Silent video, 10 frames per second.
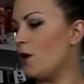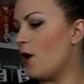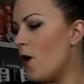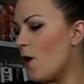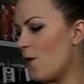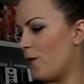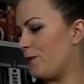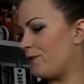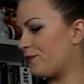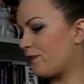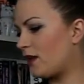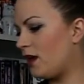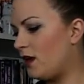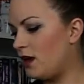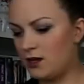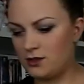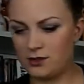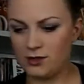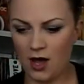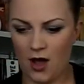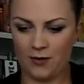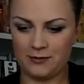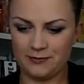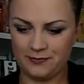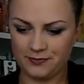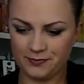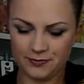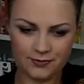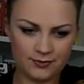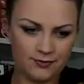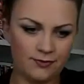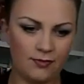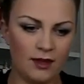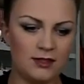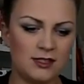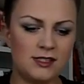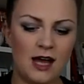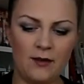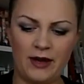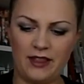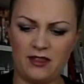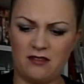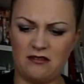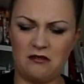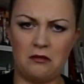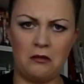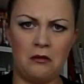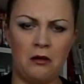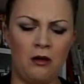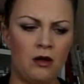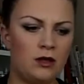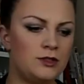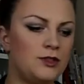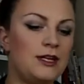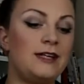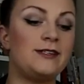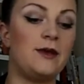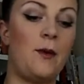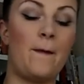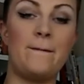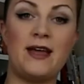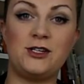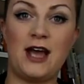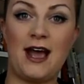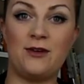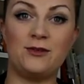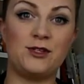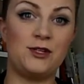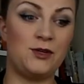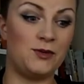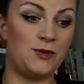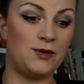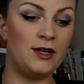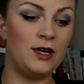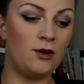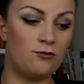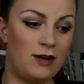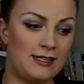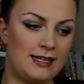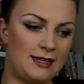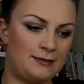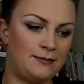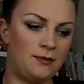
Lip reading: Woohoo! So, to start with, you need to measure out your resin.